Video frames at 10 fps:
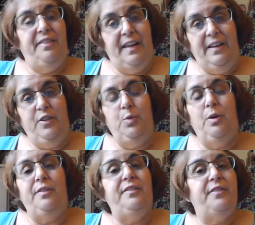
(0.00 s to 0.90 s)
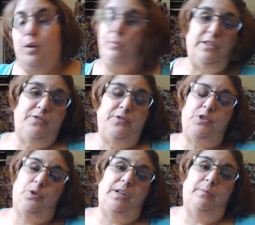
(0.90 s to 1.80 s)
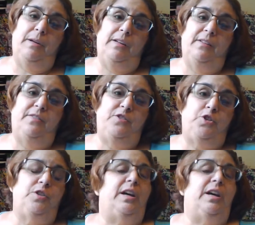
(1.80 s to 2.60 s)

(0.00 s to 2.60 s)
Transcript: thank you all so much for joining me on this journey.